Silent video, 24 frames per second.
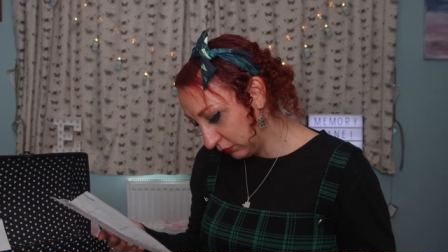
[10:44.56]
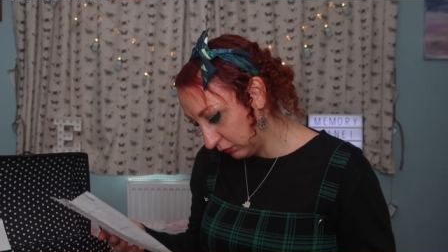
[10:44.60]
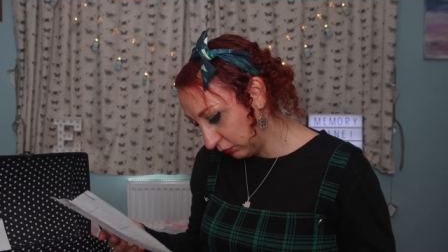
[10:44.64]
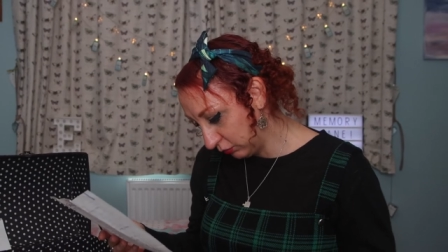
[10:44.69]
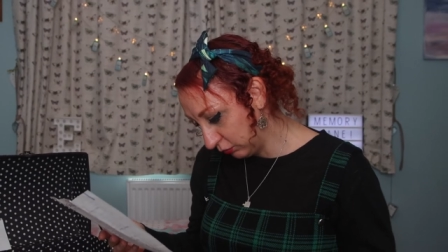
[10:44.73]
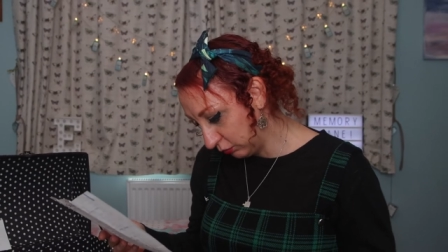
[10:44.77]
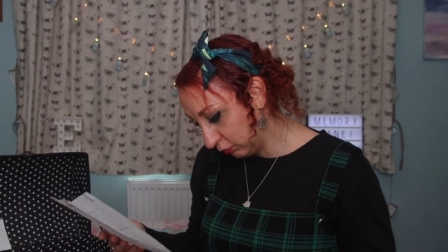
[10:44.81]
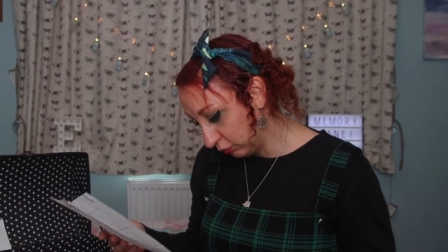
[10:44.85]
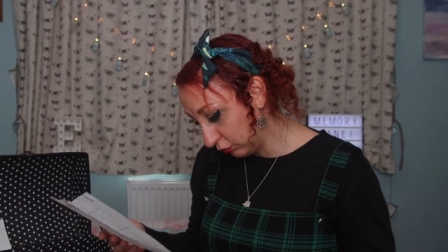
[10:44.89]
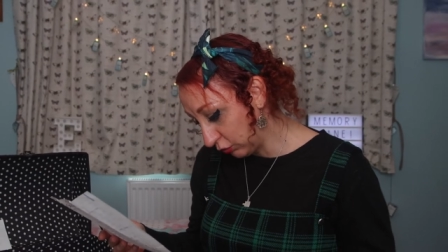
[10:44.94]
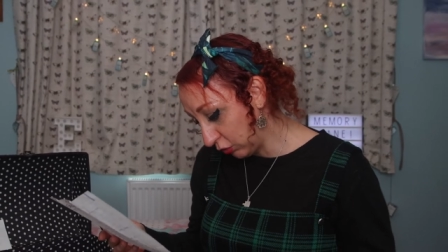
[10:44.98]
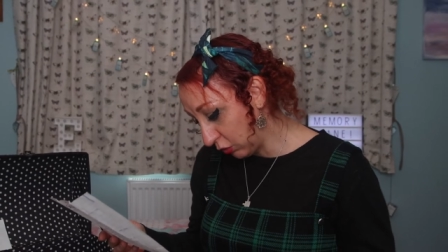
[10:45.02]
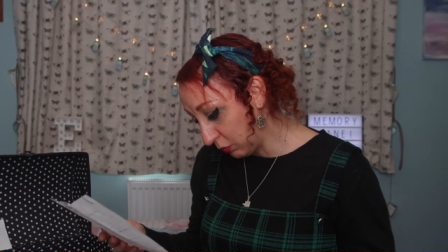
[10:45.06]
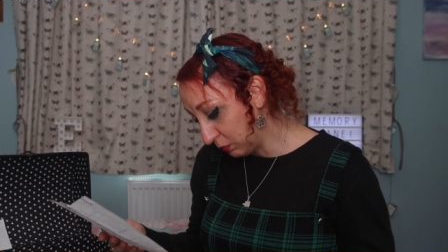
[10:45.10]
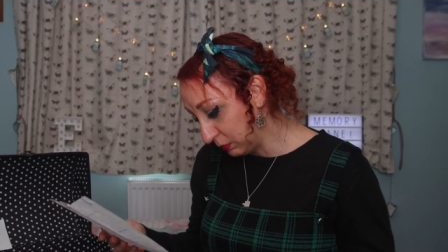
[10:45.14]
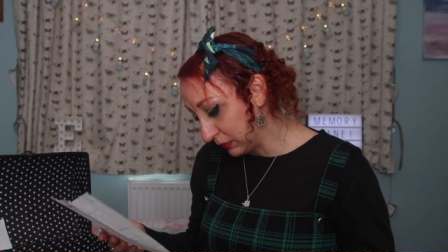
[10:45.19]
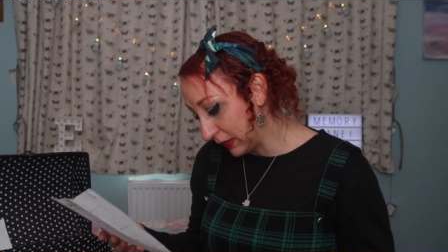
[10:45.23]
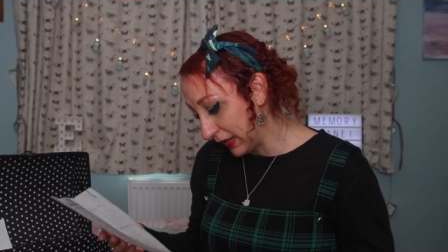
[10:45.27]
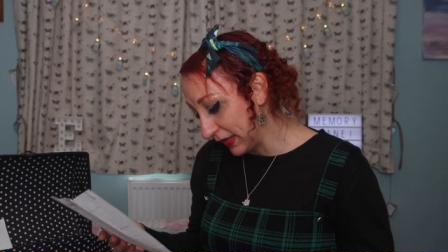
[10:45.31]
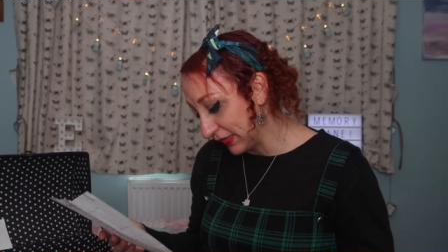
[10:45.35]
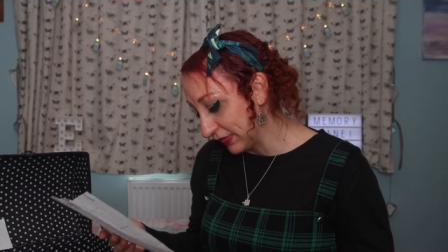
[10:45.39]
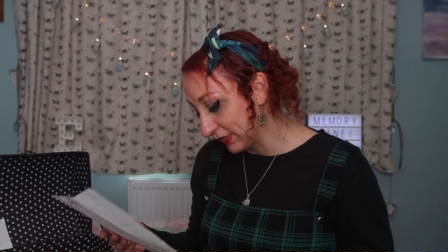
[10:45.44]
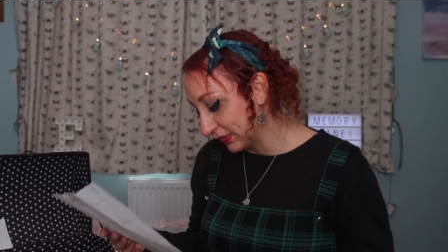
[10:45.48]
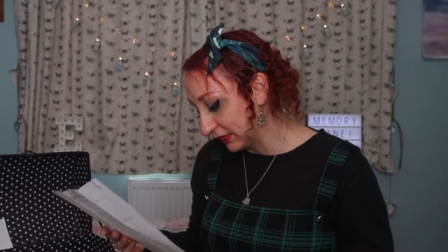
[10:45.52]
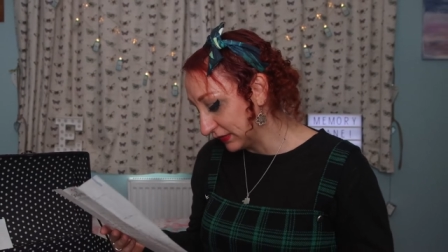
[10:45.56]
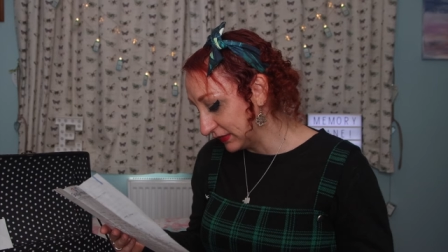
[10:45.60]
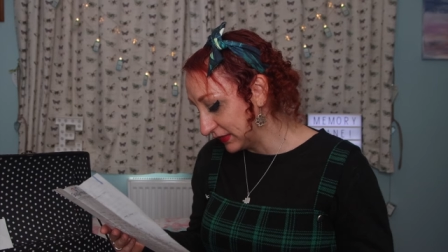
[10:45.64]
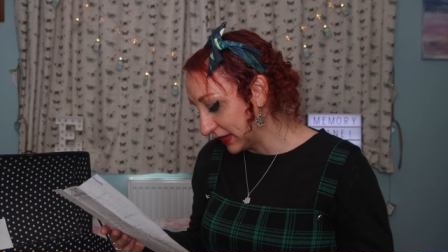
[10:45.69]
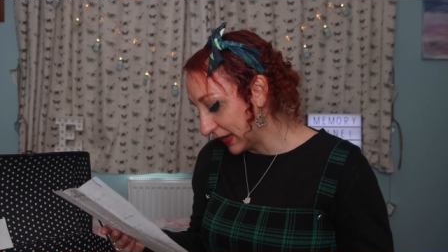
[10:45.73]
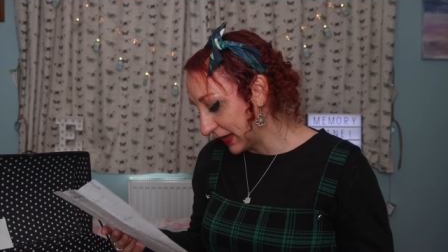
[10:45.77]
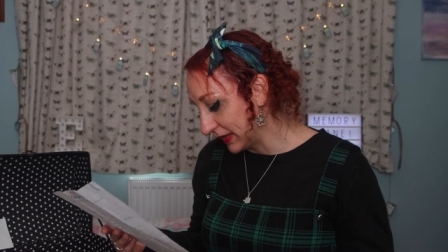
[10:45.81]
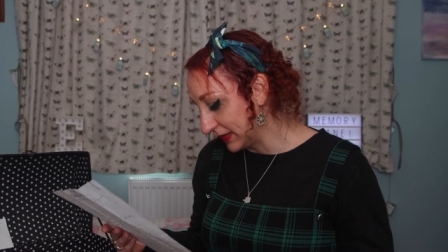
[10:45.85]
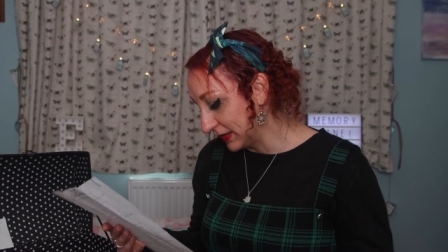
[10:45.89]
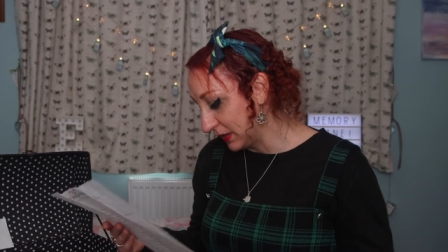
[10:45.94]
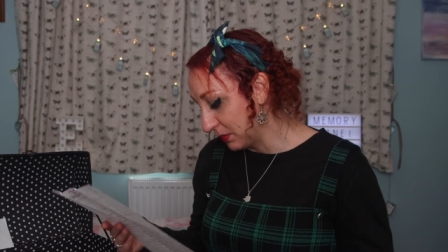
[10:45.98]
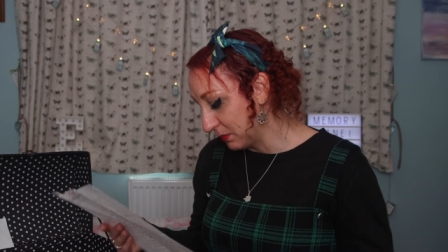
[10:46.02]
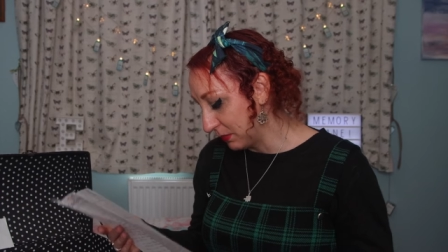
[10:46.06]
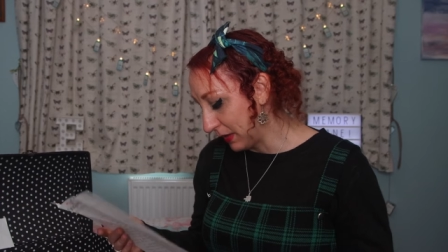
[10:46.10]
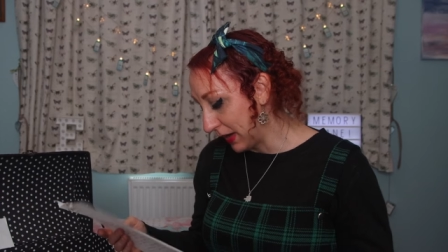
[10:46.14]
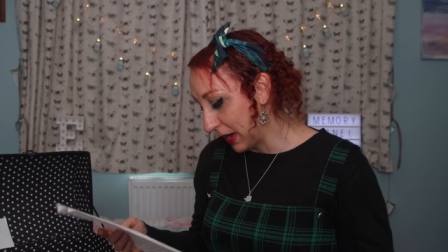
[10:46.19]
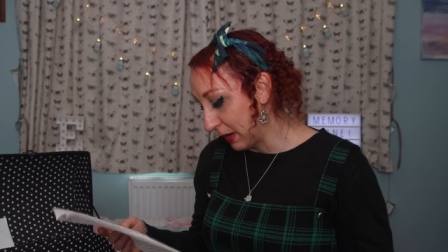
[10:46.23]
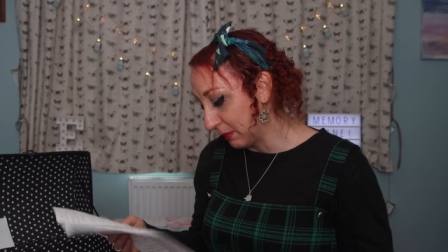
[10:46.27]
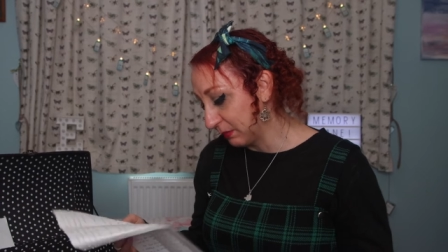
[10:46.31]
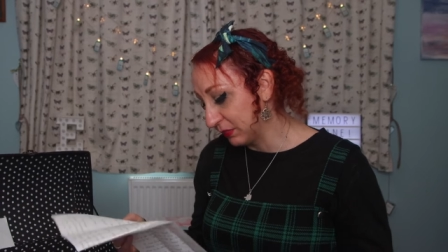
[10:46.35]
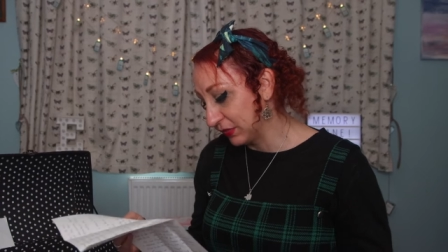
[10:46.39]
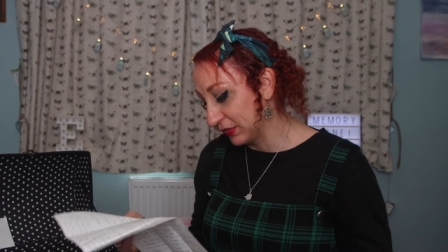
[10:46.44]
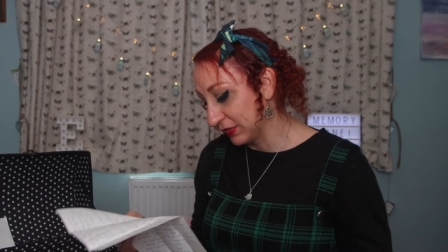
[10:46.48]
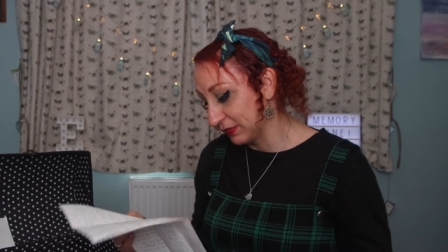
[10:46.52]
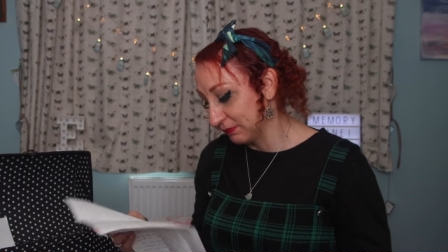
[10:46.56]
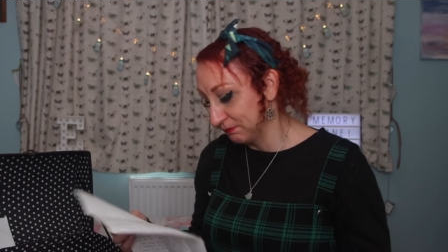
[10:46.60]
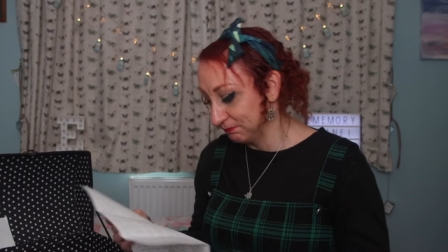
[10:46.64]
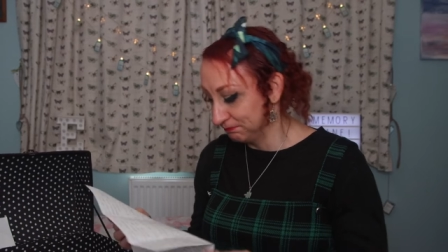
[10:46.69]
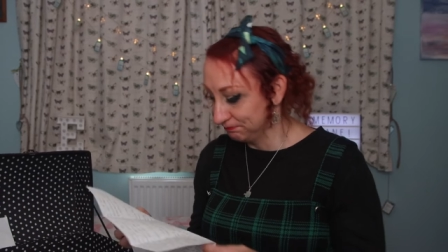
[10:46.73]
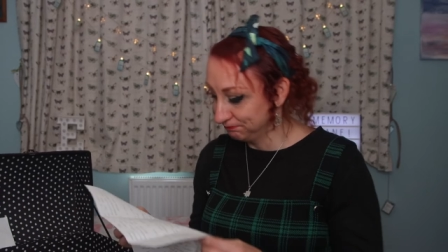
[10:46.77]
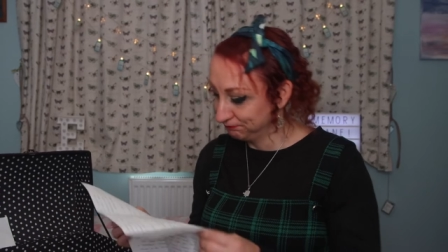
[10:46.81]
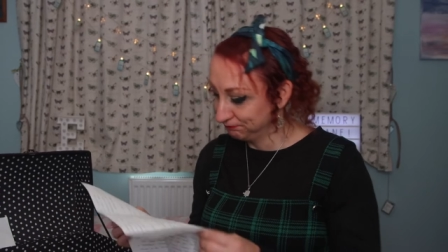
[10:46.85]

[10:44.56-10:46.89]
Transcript: you all. God bless Nan and Paps.